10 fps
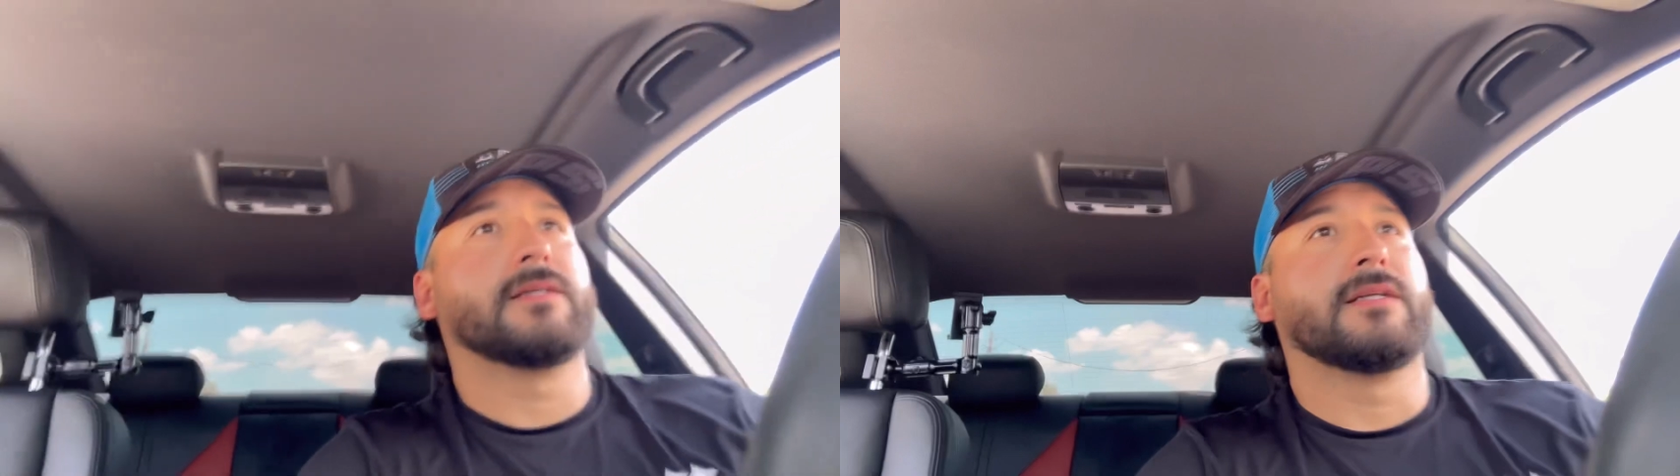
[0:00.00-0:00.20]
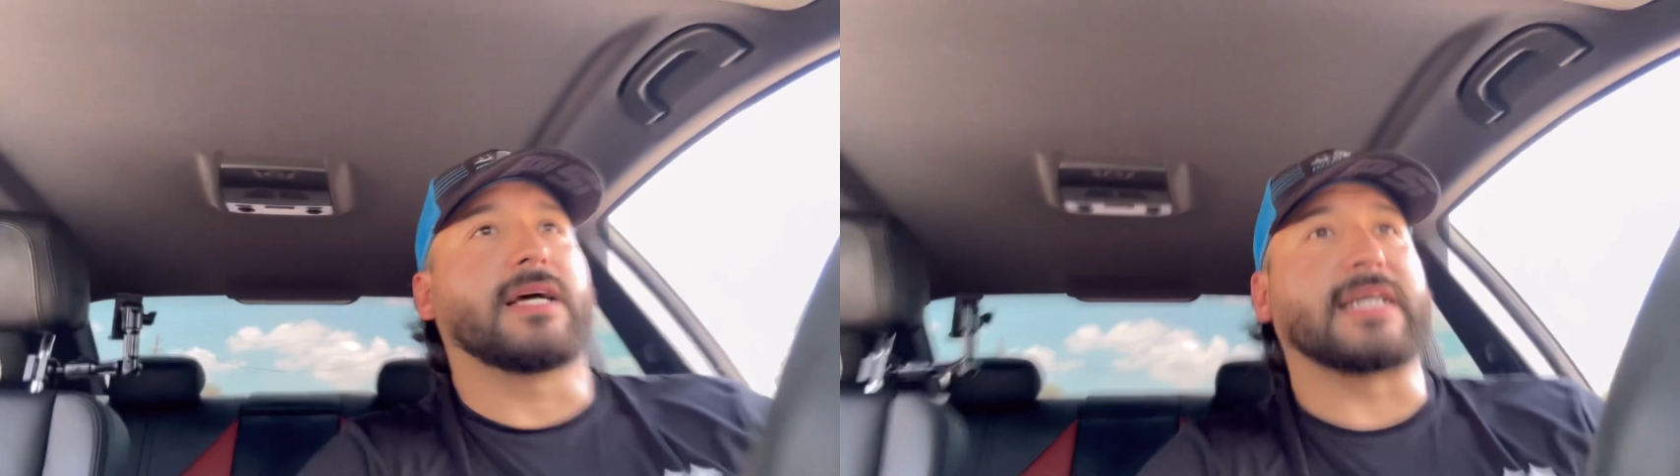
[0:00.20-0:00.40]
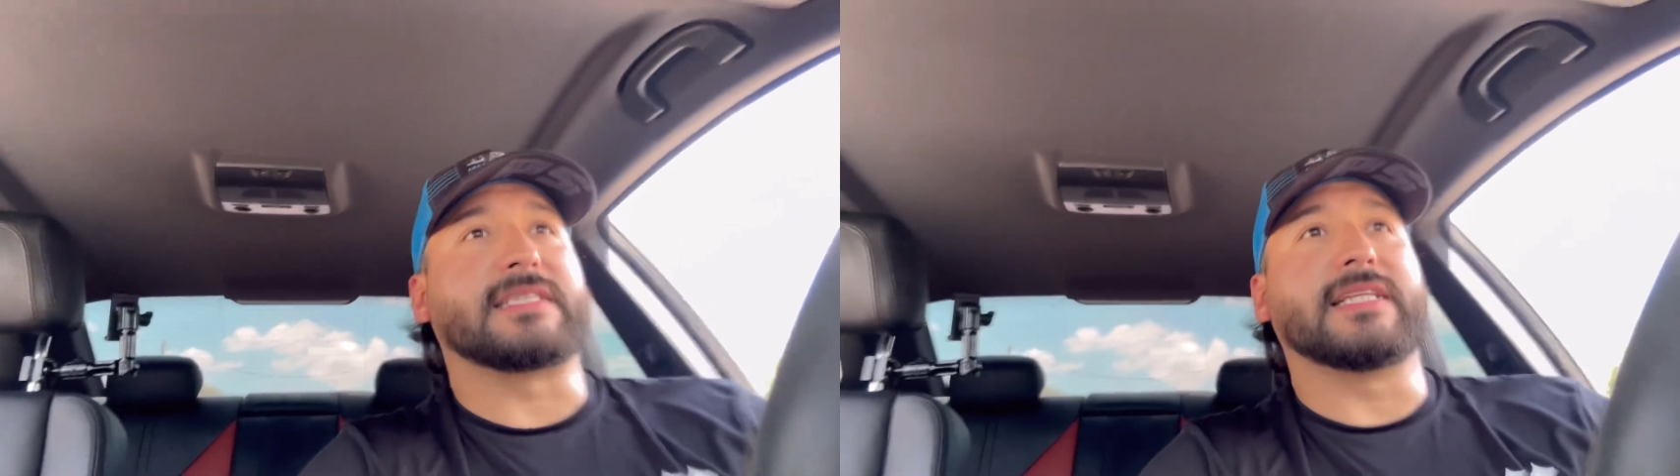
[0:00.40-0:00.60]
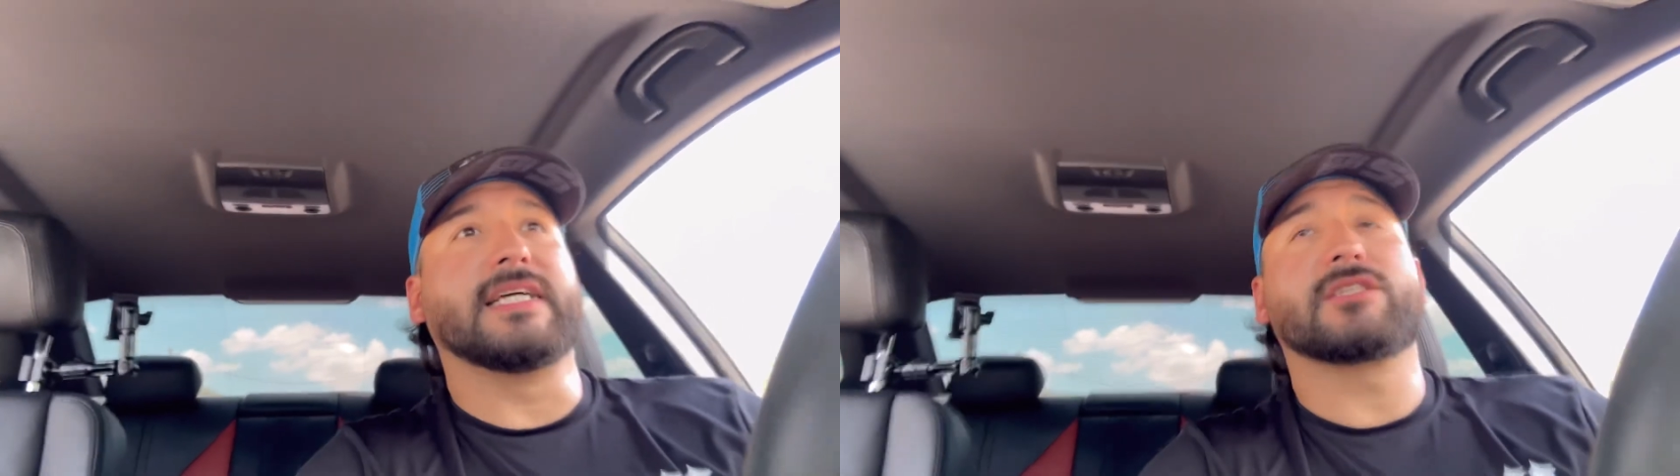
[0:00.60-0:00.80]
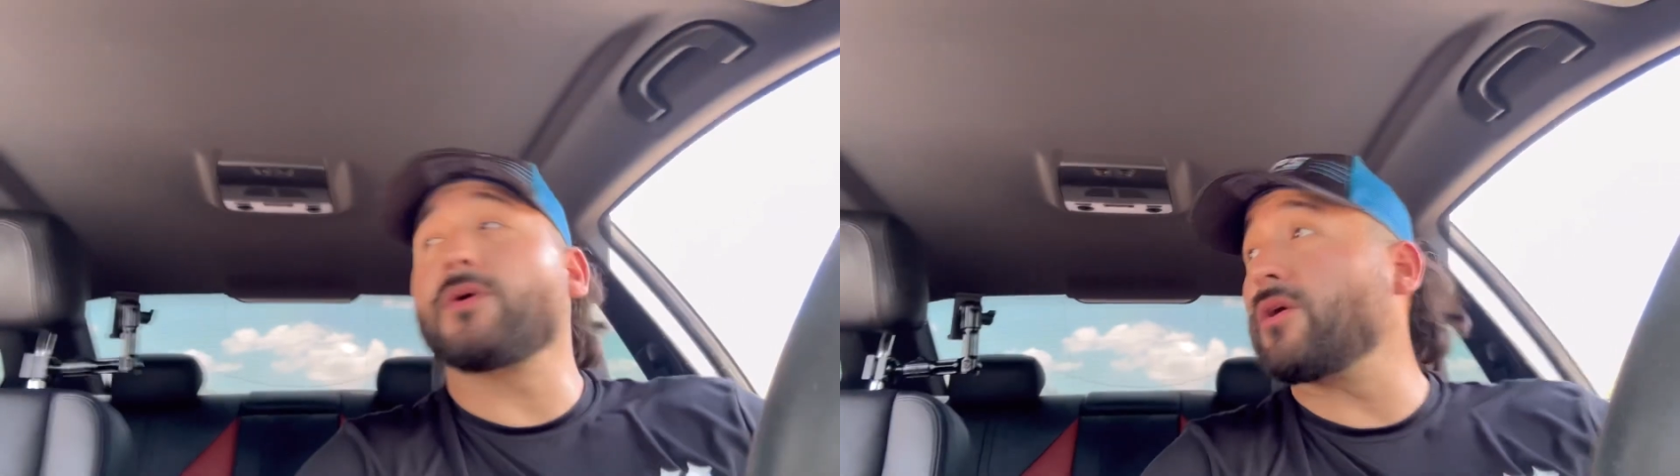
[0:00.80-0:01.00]
Like I said,
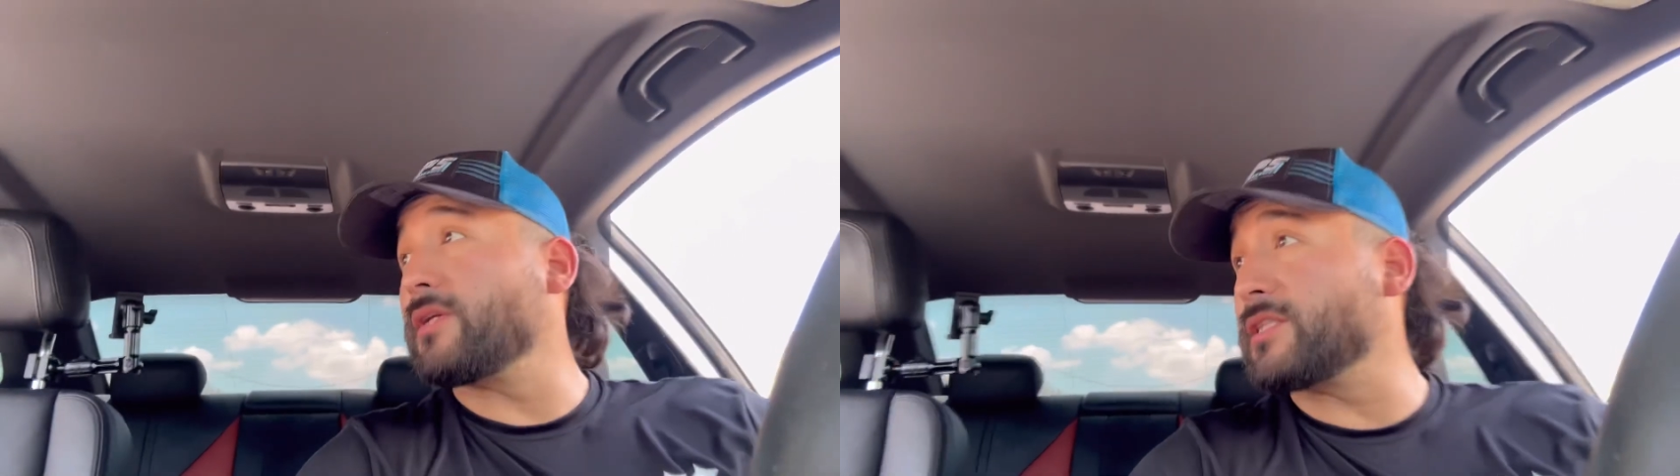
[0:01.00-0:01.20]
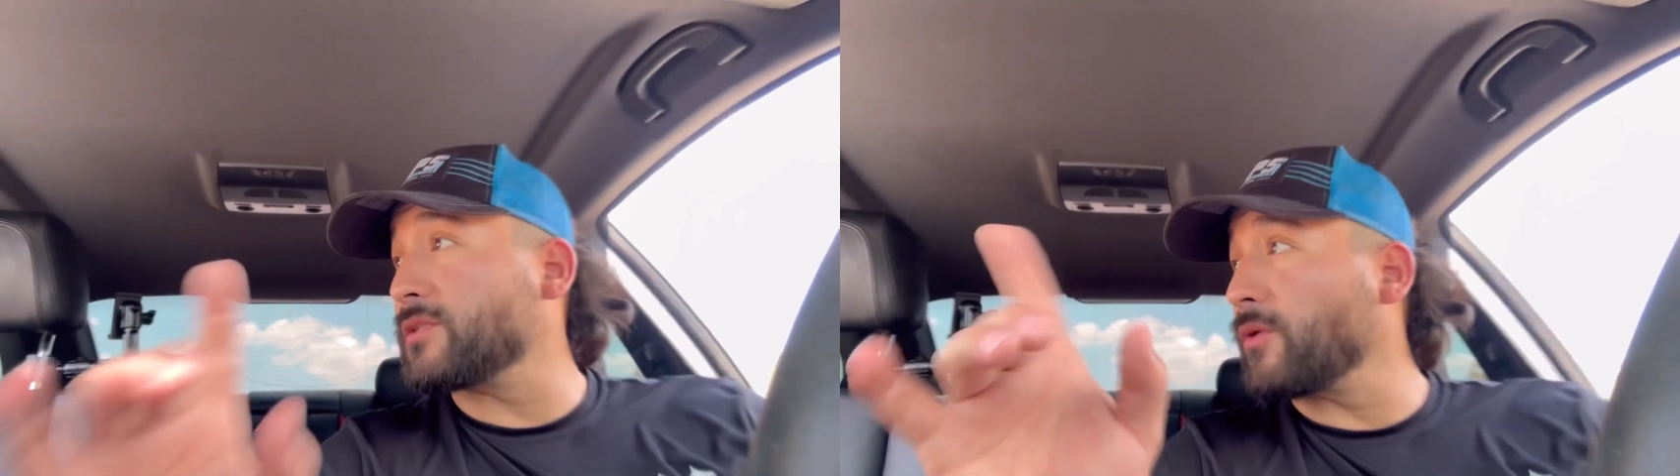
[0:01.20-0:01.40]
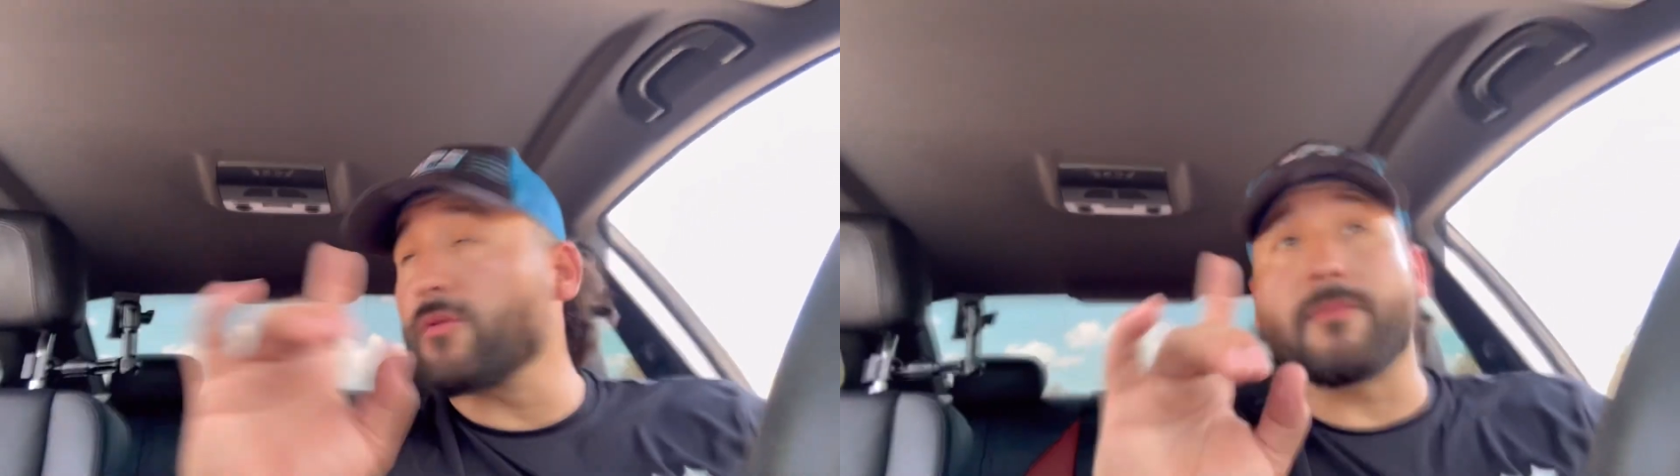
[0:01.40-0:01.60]
this is the road where